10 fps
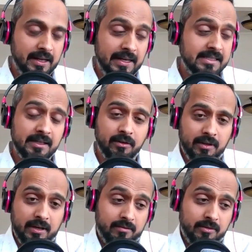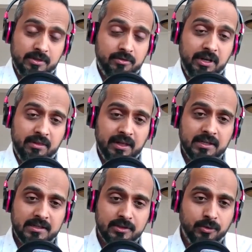And I say, okay, those are great
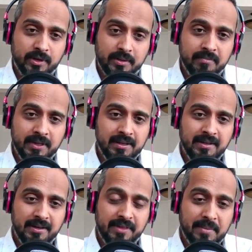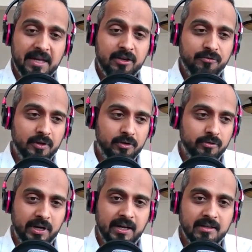things, do them. They make you feel
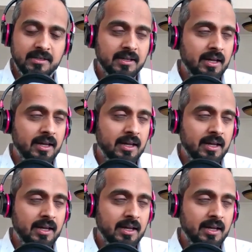great.